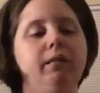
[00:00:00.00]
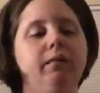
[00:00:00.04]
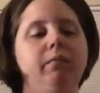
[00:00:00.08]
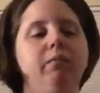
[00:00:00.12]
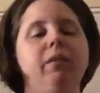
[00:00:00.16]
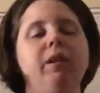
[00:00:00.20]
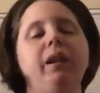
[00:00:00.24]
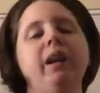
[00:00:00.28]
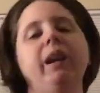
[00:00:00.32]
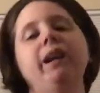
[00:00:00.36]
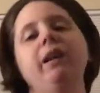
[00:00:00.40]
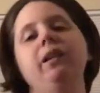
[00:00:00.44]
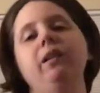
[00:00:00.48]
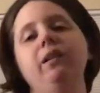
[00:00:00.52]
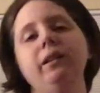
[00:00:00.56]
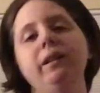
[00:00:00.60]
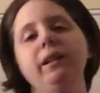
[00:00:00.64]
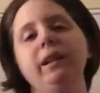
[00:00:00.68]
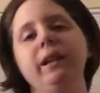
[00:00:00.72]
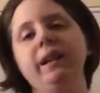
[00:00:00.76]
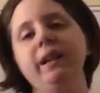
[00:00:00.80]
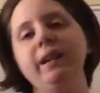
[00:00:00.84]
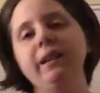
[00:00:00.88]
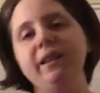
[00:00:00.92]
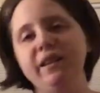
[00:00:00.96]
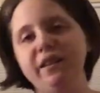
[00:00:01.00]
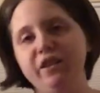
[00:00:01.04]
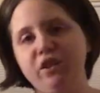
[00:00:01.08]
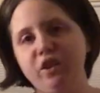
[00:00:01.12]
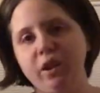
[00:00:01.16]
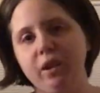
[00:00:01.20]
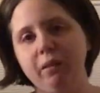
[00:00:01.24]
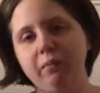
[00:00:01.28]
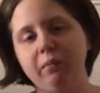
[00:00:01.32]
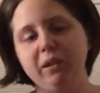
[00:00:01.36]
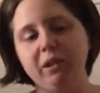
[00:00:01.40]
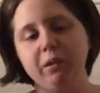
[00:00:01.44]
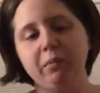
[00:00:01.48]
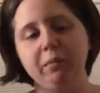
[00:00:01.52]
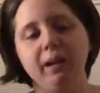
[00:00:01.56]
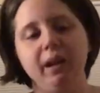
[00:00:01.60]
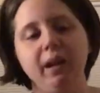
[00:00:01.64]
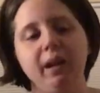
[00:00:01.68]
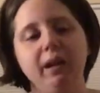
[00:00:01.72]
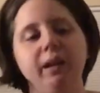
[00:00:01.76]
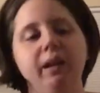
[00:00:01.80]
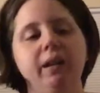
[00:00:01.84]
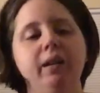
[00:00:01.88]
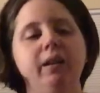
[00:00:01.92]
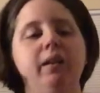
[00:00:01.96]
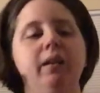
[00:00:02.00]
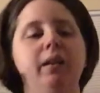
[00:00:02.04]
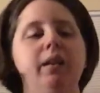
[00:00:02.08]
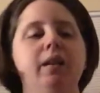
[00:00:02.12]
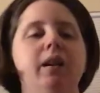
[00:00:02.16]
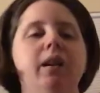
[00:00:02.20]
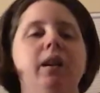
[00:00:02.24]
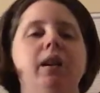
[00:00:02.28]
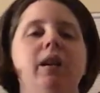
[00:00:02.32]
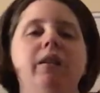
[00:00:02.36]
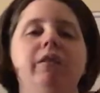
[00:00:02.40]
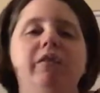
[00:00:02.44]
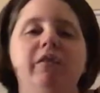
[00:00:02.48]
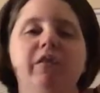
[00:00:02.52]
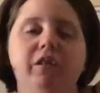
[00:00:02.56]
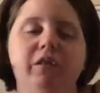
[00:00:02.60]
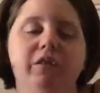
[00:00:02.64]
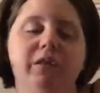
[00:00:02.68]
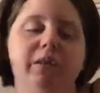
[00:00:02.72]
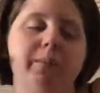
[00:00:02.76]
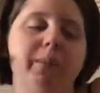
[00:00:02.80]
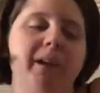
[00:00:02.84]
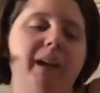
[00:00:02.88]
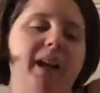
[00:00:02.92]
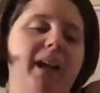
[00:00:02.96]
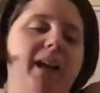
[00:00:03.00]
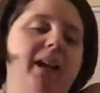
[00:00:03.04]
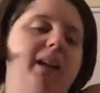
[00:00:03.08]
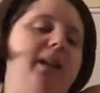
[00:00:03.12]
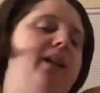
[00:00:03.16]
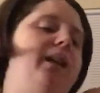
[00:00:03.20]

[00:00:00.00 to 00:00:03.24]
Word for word: what I call the hidden gem of the pocket, uh, the bag,